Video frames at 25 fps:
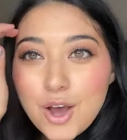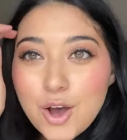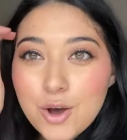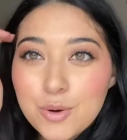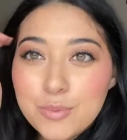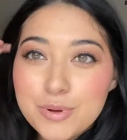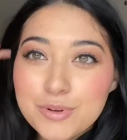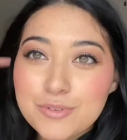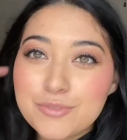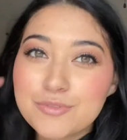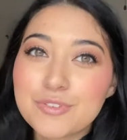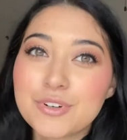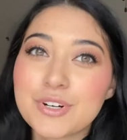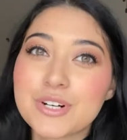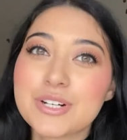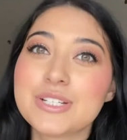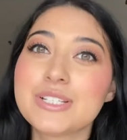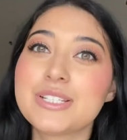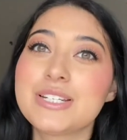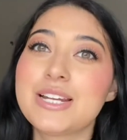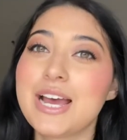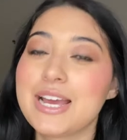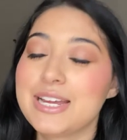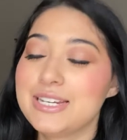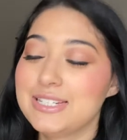Oh, but
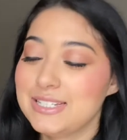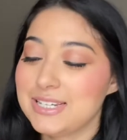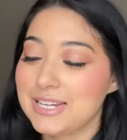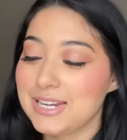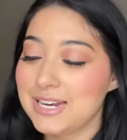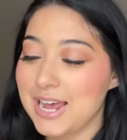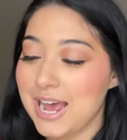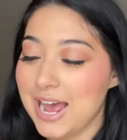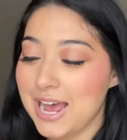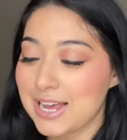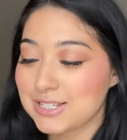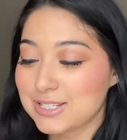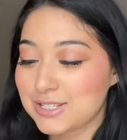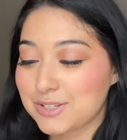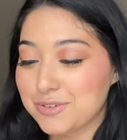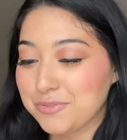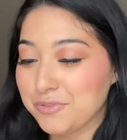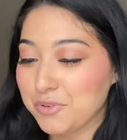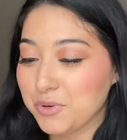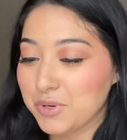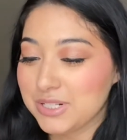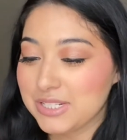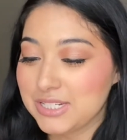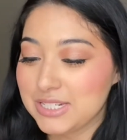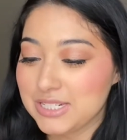first I did ask
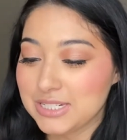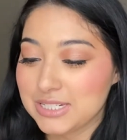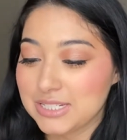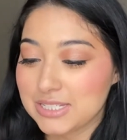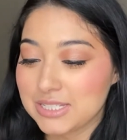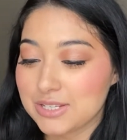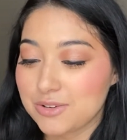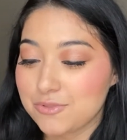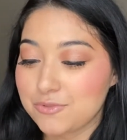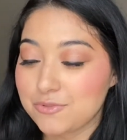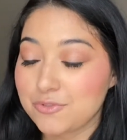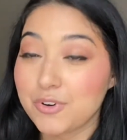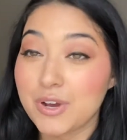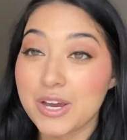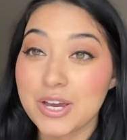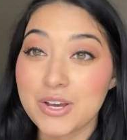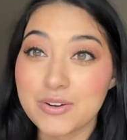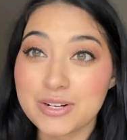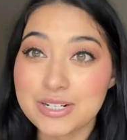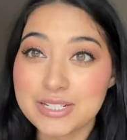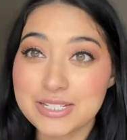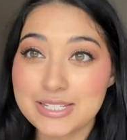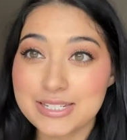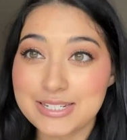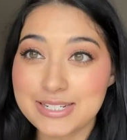for these
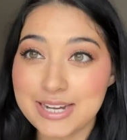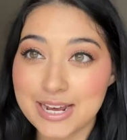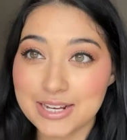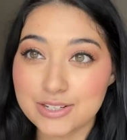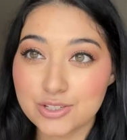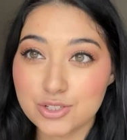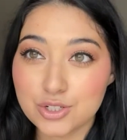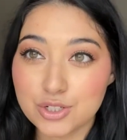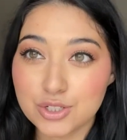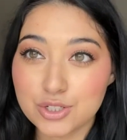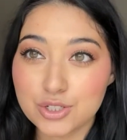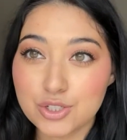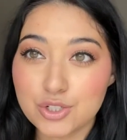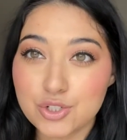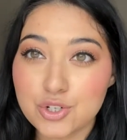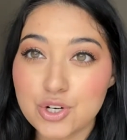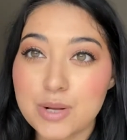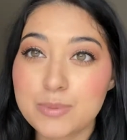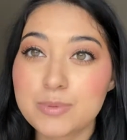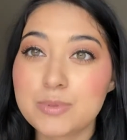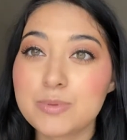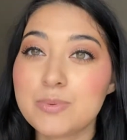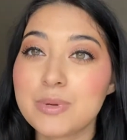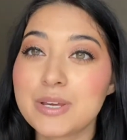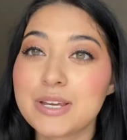fragrance tester
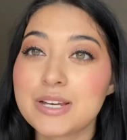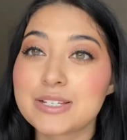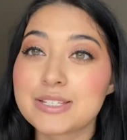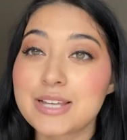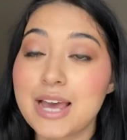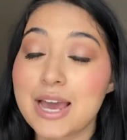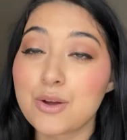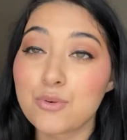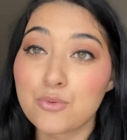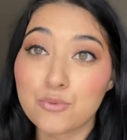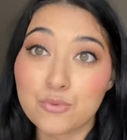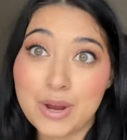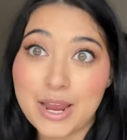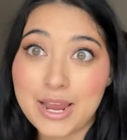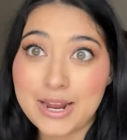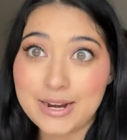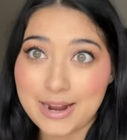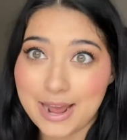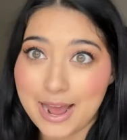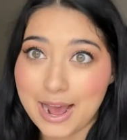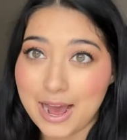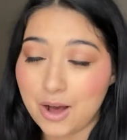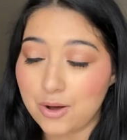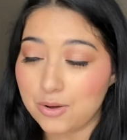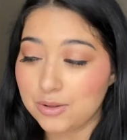strips because I ran
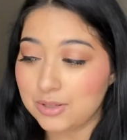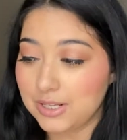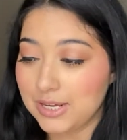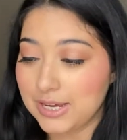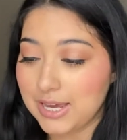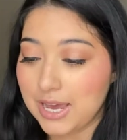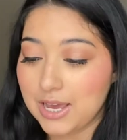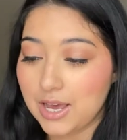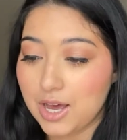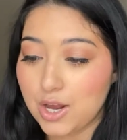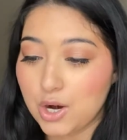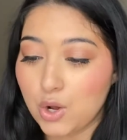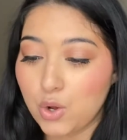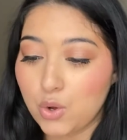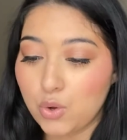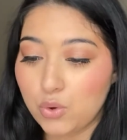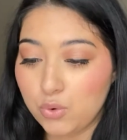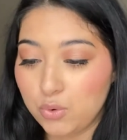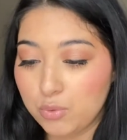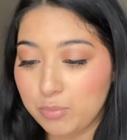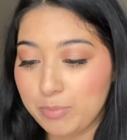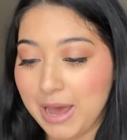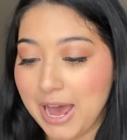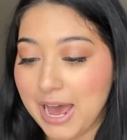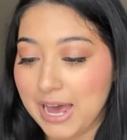out. Like I got a
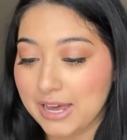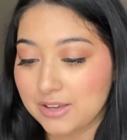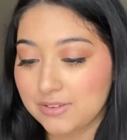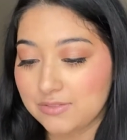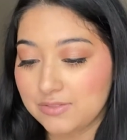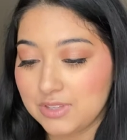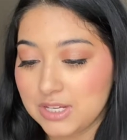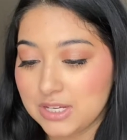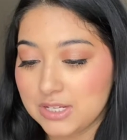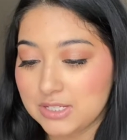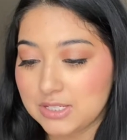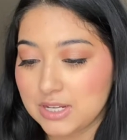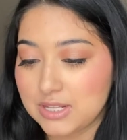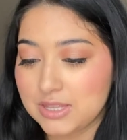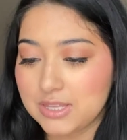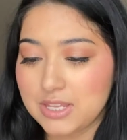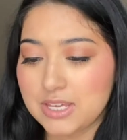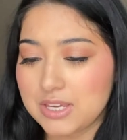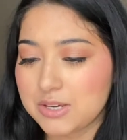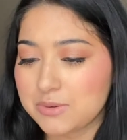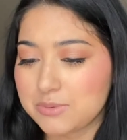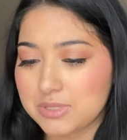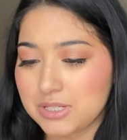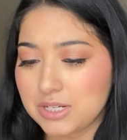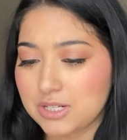whole pack of these, I think
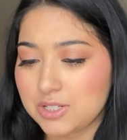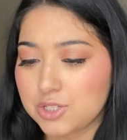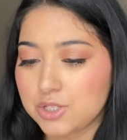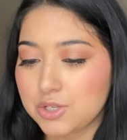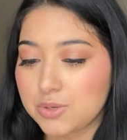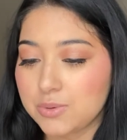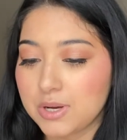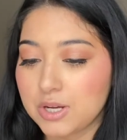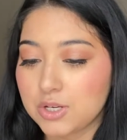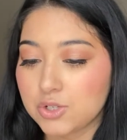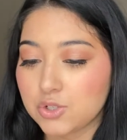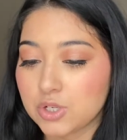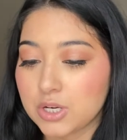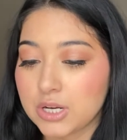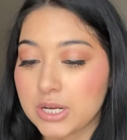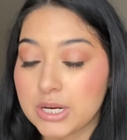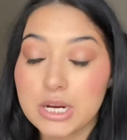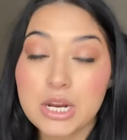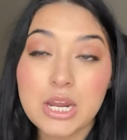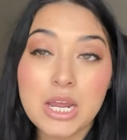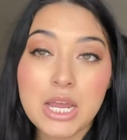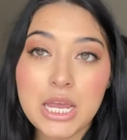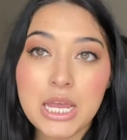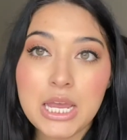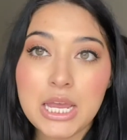it was like 200,
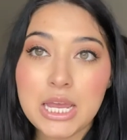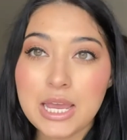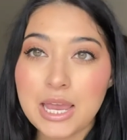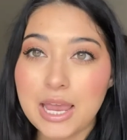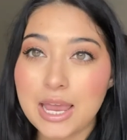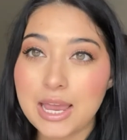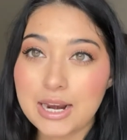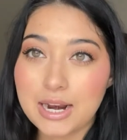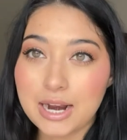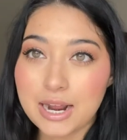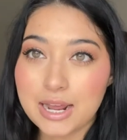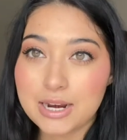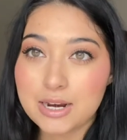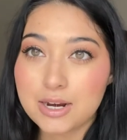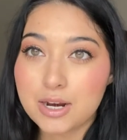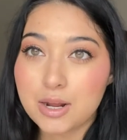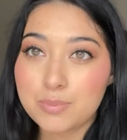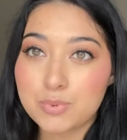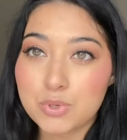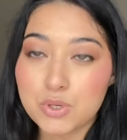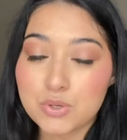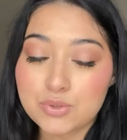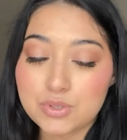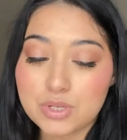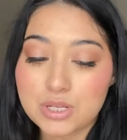and I ended up
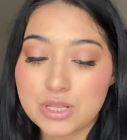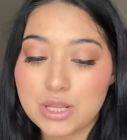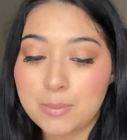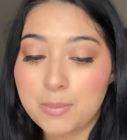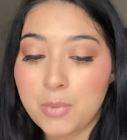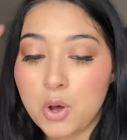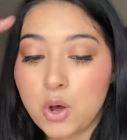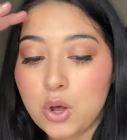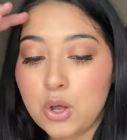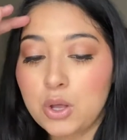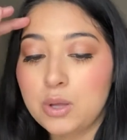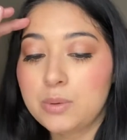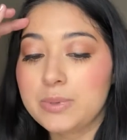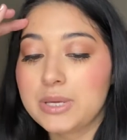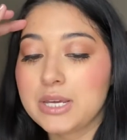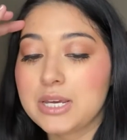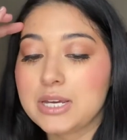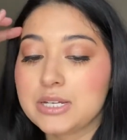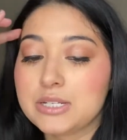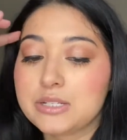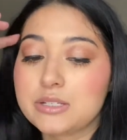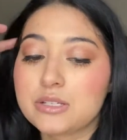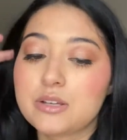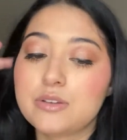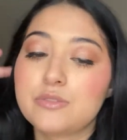using them all
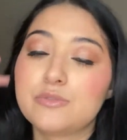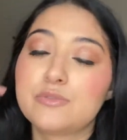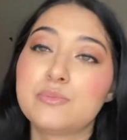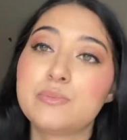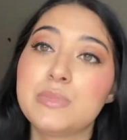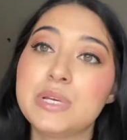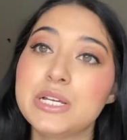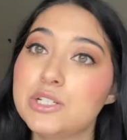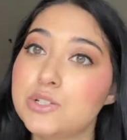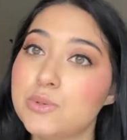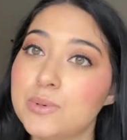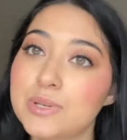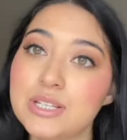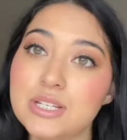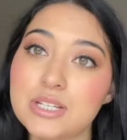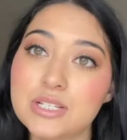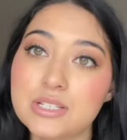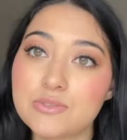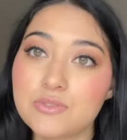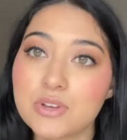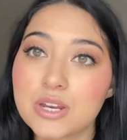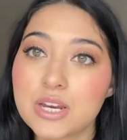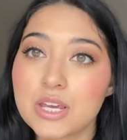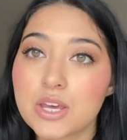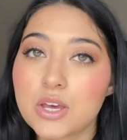because of me doing these
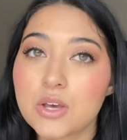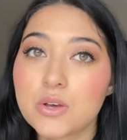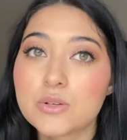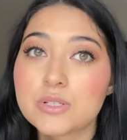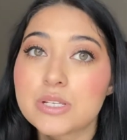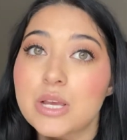videos.